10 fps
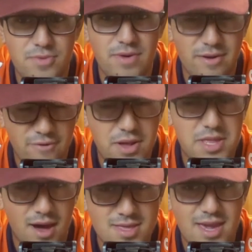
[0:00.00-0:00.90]
were interviewing
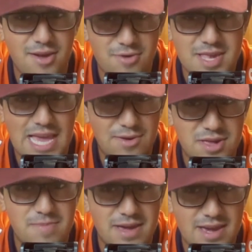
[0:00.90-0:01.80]
Dante, you were saying it was
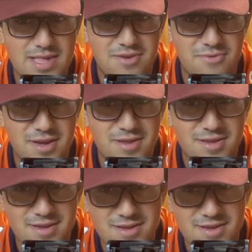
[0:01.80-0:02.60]
going to be an easy win.